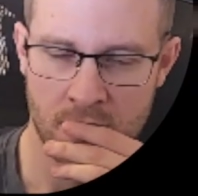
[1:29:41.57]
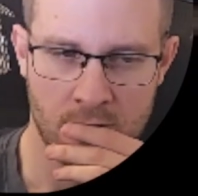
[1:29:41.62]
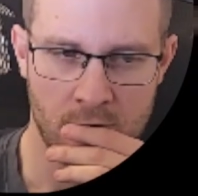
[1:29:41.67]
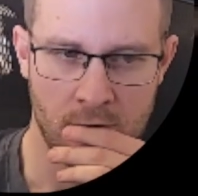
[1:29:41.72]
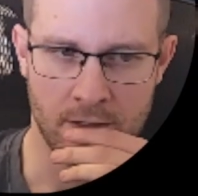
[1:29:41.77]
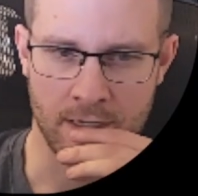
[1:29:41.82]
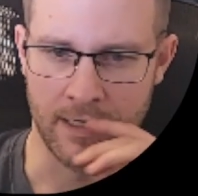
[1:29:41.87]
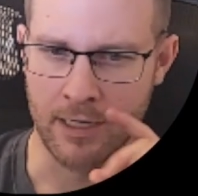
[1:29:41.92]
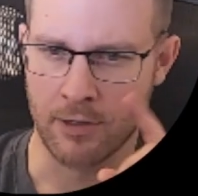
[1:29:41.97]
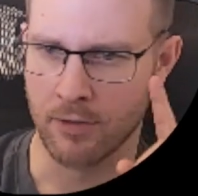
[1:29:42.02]

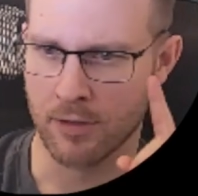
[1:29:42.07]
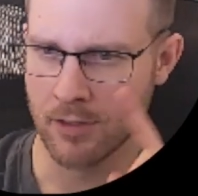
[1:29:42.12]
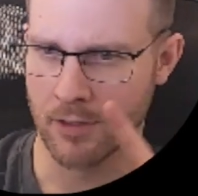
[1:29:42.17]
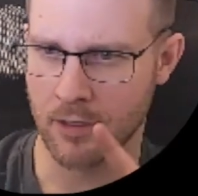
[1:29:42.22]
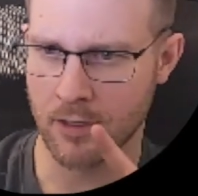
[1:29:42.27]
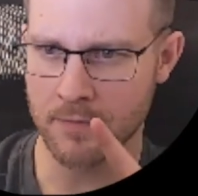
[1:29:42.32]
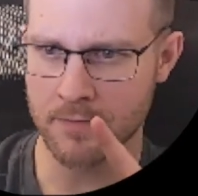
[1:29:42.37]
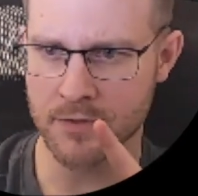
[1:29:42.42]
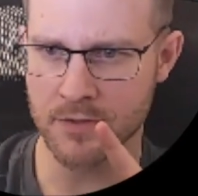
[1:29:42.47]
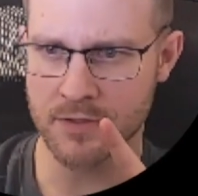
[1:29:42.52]
Okay, now
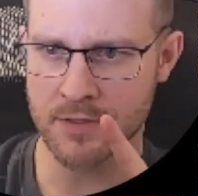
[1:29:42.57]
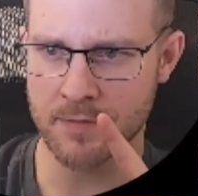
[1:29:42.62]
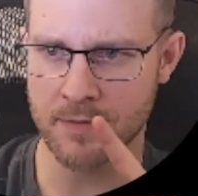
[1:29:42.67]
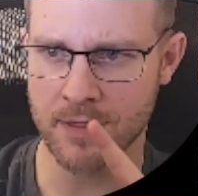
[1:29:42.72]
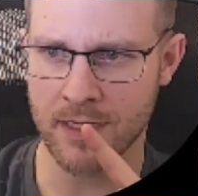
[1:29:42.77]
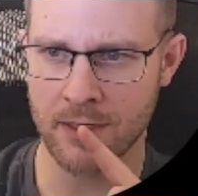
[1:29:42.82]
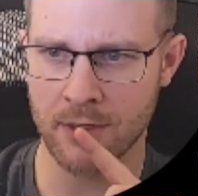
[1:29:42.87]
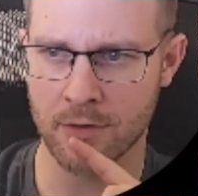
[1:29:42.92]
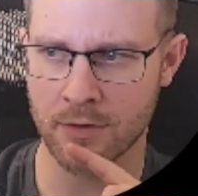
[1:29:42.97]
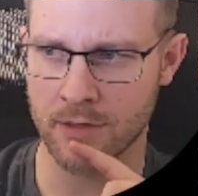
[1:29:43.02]
alarms are something
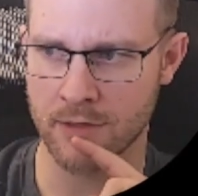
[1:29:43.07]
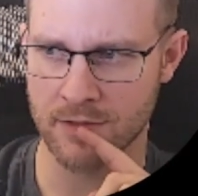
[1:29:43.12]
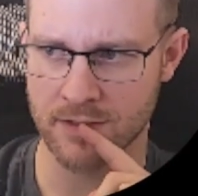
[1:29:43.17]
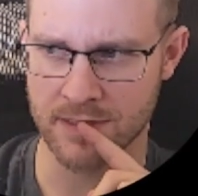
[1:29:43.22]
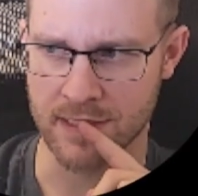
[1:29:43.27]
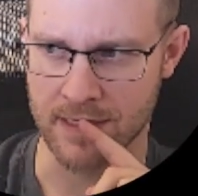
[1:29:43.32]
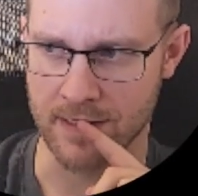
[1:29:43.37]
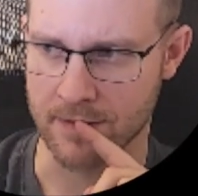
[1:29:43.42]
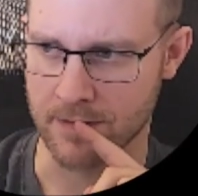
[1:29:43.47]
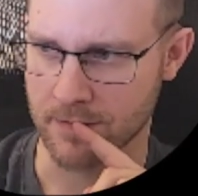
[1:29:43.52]
I don't
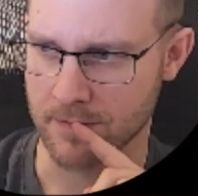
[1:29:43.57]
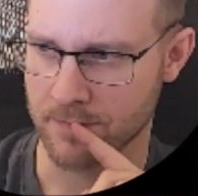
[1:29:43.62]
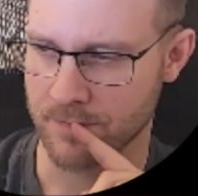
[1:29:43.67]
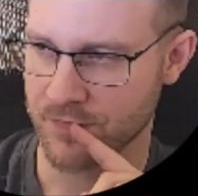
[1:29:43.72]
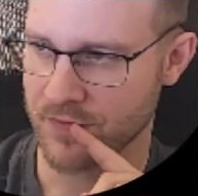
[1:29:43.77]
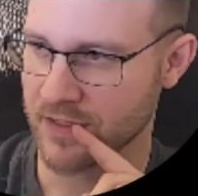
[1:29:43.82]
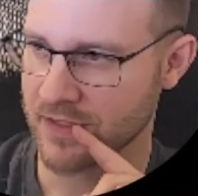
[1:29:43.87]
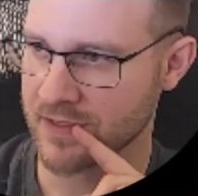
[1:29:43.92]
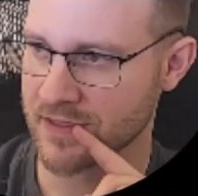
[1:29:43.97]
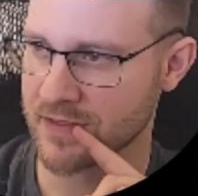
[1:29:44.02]
understand.
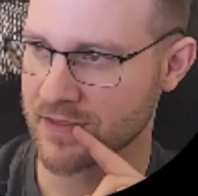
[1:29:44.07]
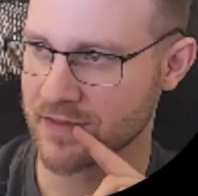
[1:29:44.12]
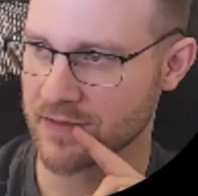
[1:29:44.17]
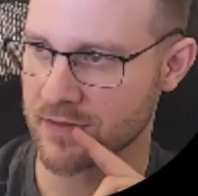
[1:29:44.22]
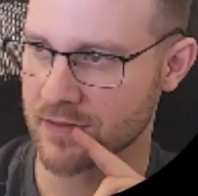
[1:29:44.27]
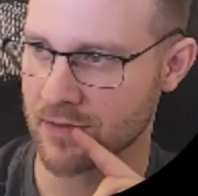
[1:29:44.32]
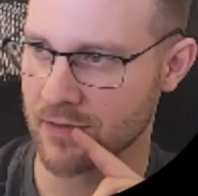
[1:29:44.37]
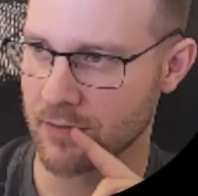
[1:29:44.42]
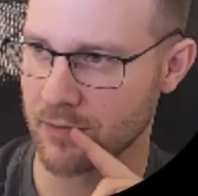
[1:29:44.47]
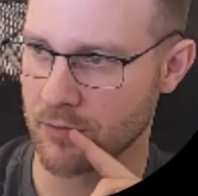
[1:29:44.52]

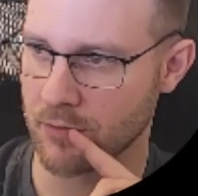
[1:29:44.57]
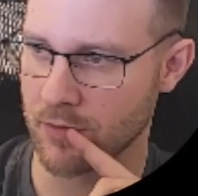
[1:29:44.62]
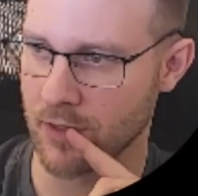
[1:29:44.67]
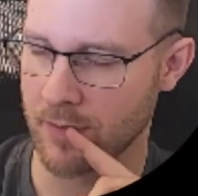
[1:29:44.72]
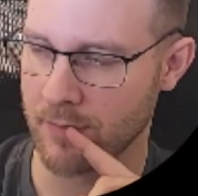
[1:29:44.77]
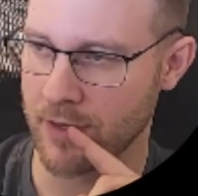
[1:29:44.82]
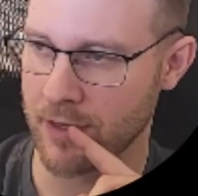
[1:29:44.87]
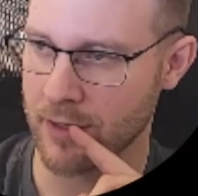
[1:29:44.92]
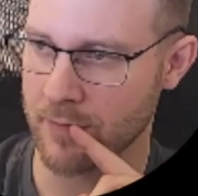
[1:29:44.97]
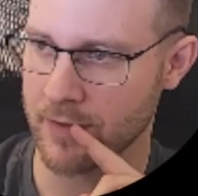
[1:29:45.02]

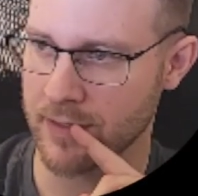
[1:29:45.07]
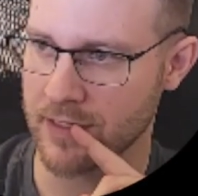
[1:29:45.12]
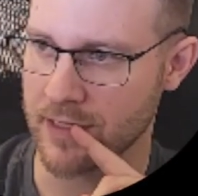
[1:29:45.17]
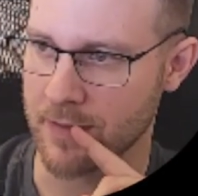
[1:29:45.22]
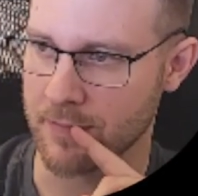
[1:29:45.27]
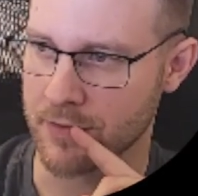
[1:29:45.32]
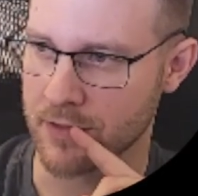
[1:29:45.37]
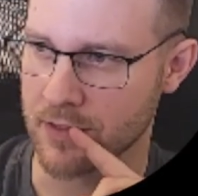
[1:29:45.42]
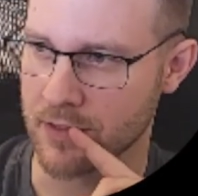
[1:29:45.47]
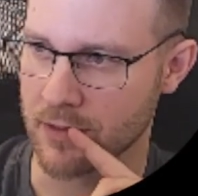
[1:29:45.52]
I'm out of my
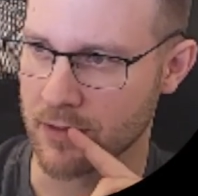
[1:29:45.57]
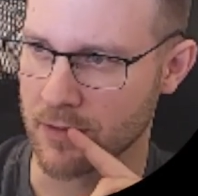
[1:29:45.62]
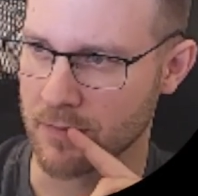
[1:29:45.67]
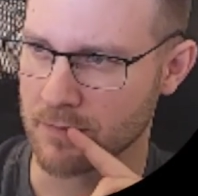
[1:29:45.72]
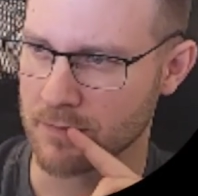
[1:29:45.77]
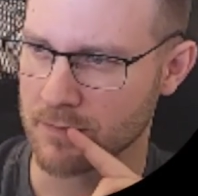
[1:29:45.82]
depth here.